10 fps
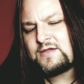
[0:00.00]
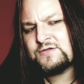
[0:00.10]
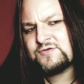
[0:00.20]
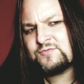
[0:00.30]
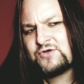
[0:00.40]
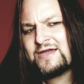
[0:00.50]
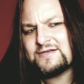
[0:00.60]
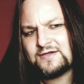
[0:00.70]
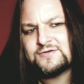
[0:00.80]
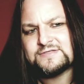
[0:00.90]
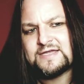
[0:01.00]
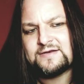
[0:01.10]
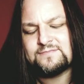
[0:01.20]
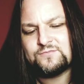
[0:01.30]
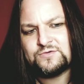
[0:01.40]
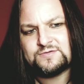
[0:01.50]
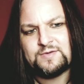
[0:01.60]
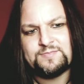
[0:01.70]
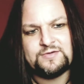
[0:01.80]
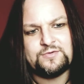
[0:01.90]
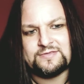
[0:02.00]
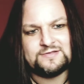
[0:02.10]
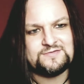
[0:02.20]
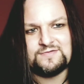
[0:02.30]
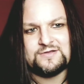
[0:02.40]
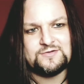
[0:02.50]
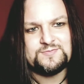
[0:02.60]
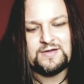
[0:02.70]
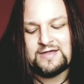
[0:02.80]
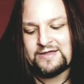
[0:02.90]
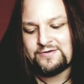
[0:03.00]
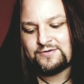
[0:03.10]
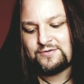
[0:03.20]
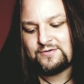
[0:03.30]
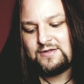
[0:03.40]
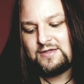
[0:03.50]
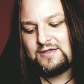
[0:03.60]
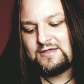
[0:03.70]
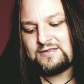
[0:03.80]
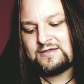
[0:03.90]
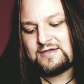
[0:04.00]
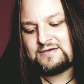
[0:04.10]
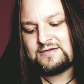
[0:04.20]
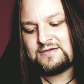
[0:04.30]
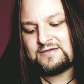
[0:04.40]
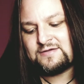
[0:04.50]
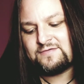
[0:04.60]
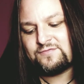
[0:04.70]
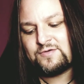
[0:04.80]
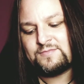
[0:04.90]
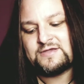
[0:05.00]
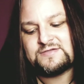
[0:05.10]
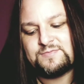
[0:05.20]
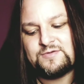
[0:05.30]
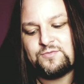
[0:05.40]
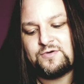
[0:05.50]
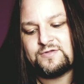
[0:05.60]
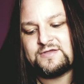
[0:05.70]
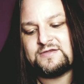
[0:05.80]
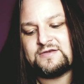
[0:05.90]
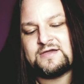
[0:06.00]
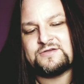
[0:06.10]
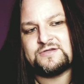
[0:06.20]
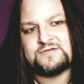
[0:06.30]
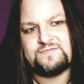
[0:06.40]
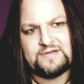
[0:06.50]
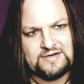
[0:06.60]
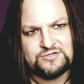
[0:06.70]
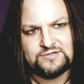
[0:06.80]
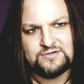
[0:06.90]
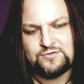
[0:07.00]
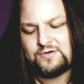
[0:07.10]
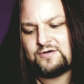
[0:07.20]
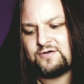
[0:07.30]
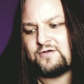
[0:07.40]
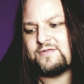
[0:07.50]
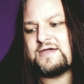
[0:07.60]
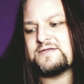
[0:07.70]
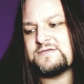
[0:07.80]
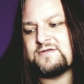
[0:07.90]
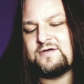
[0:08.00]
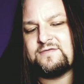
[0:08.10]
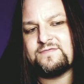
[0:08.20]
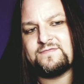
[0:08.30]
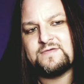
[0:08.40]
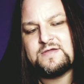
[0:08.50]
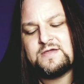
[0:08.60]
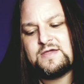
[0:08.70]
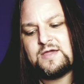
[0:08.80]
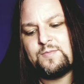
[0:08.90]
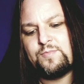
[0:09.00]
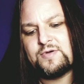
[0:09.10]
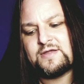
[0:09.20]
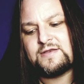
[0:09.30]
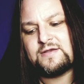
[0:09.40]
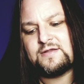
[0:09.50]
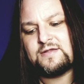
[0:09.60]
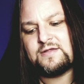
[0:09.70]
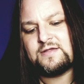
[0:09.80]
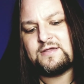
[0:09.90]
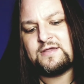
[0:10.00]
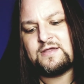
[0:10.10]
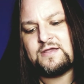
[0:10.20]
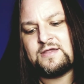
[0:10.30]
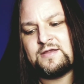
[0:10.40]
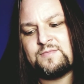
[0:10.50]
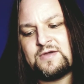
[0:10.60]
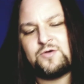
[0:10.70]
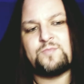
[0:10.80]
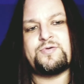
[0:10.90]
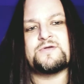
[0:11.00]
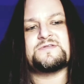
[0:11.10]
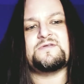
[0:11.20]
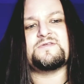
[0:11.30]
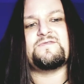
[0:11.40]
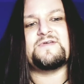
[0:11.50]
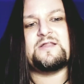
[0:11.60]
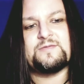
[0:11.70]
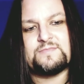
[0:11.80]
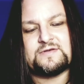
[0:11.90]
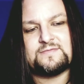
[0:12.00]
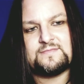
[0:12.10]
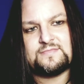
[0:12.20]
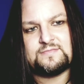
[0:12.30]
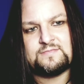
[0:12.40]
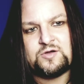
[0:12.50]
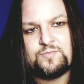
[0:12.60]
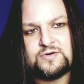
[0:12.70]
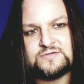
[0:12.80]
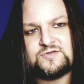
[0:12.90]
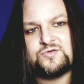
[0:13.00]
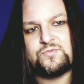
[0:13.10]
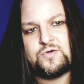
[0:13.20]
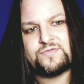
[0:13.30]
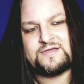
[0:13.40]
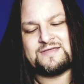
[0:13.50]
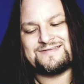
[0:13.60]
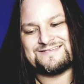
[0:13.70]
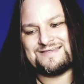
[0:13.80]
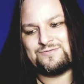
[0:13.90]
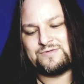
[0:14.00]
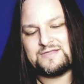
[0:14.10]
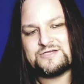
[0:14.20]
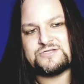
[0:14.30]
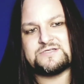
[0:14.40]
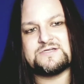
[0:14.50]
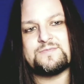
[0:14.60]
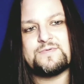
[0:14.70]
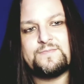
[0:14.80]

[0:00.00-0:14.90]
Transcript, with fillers: so I'm trying to understand, which might be what this video is about. I don't know. The idea of what makes me worthy, not just financially and career and all that stuff, but in my own personal development, my own personal growth in, say, relationship.